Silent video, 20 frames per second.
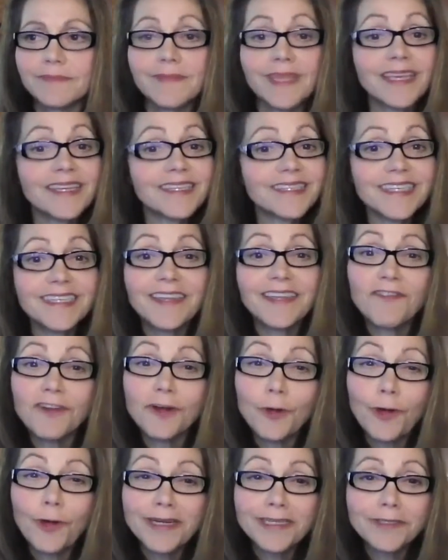It's a
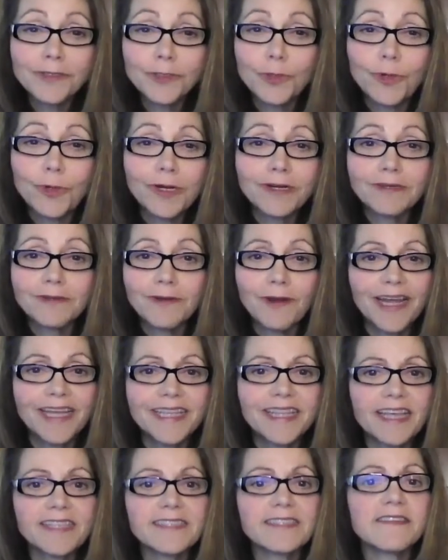different credit score,
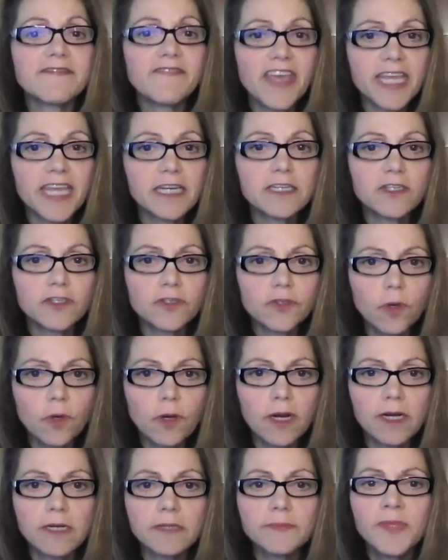right? That's the Vantage
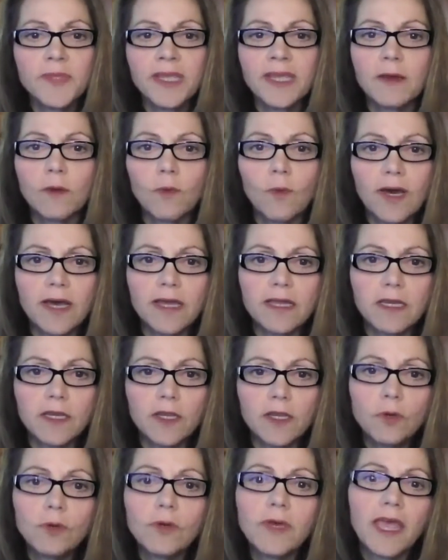score. What
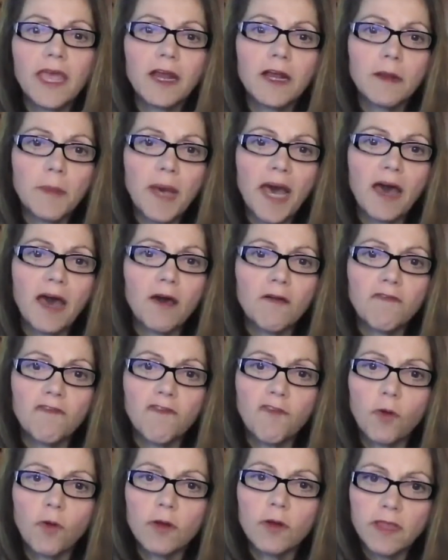you care about
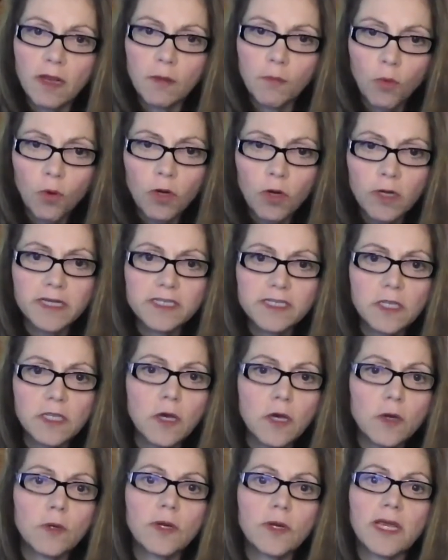for their mortgage
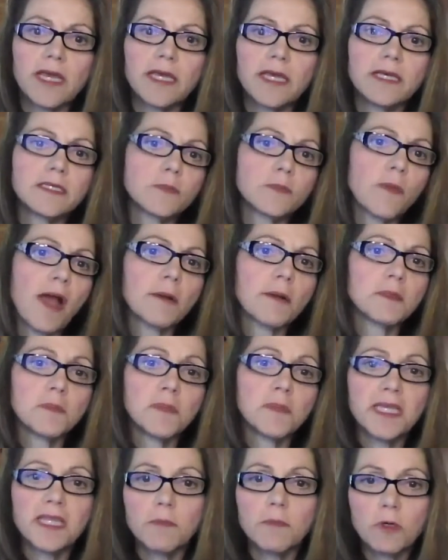loan is
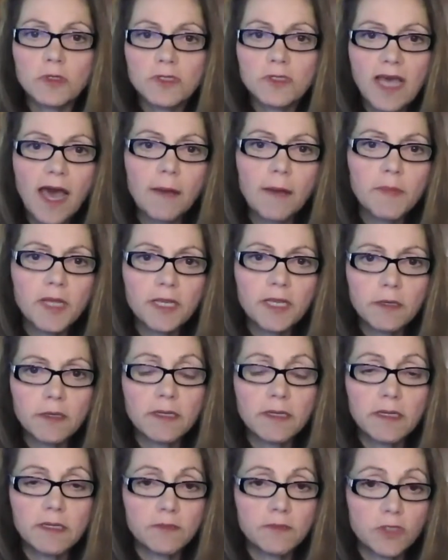probably the most
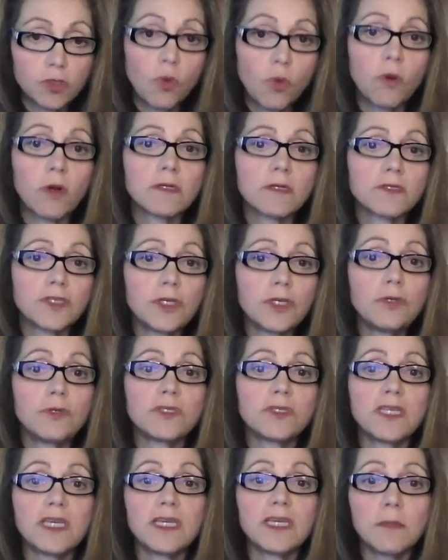common scores
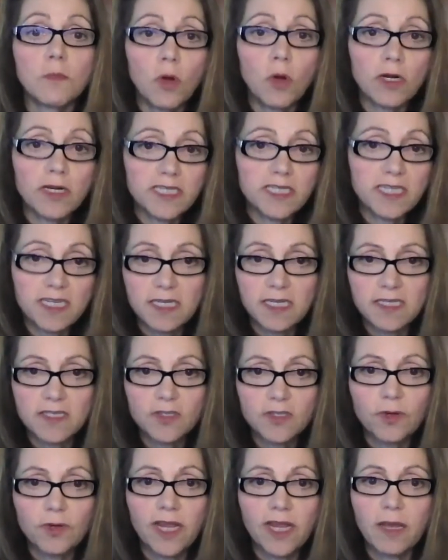used in the mortgage
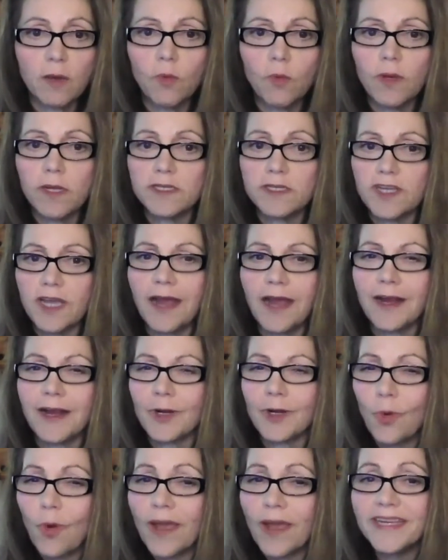industry, which
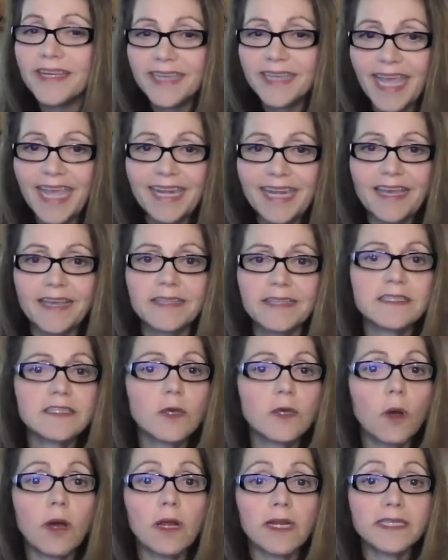are quite dated.
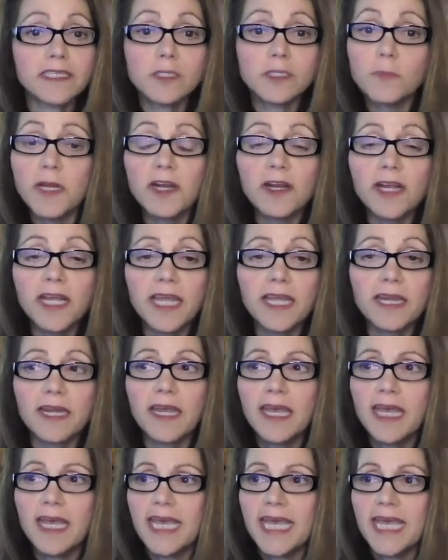So on Experian,